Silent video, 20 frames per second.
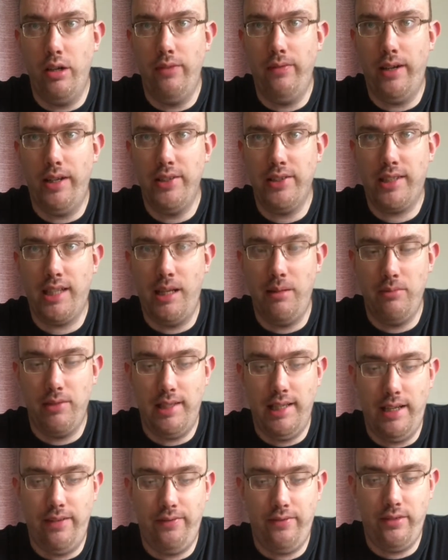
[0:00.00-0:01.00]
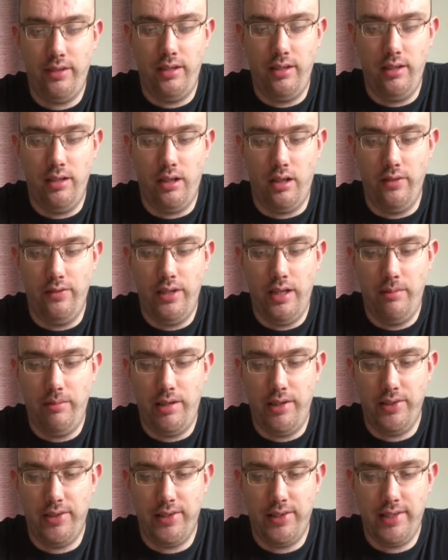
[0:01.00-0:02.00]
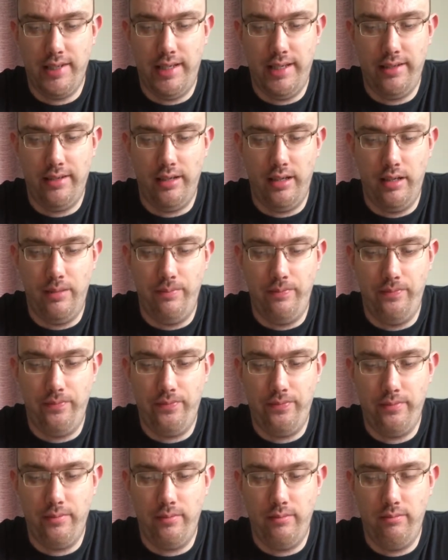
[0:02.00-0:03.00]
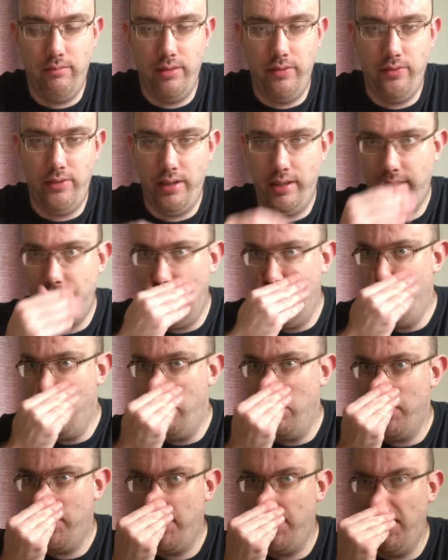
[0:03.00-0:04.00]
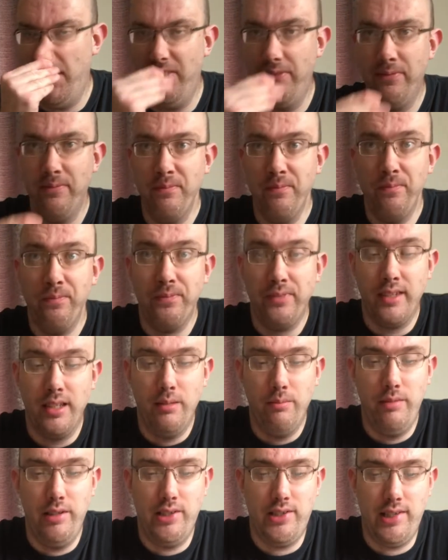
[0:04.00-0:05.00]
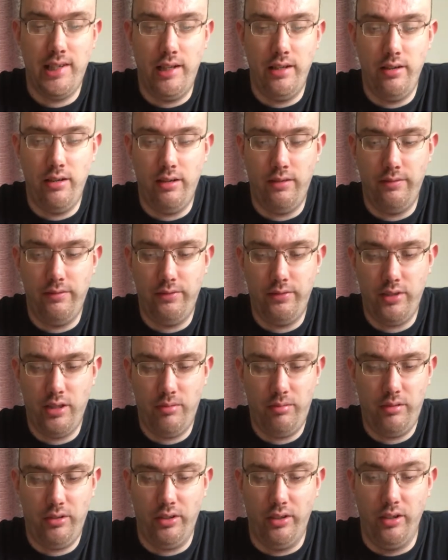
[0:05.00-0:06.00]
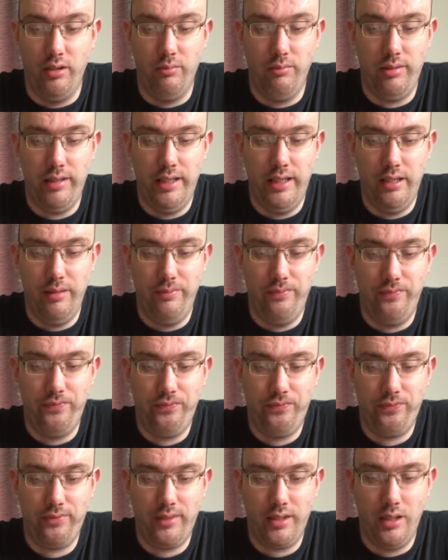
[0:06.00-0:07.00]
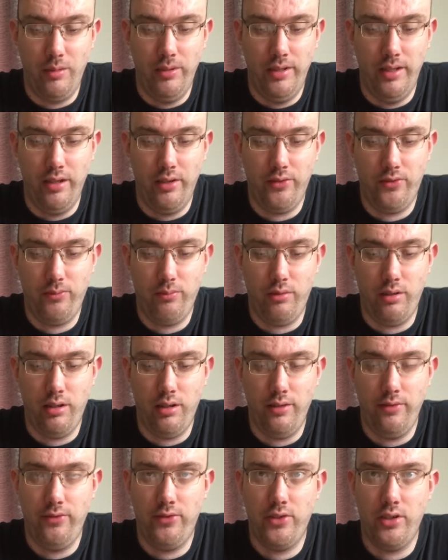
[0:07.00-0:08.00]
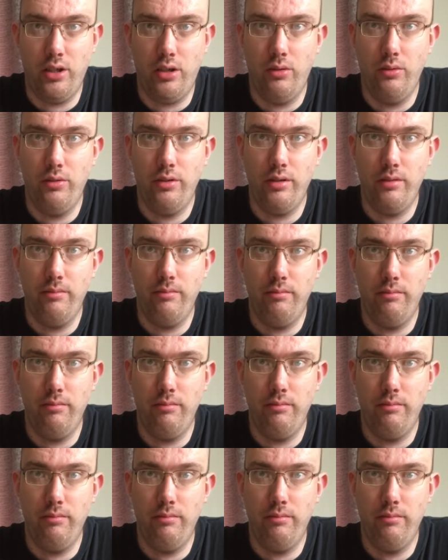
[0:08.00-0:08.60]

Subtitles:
Advance games left. A lot of them, as I said, with the Game Boy stuff, been selling off just because I don't play them. I mean, I've sold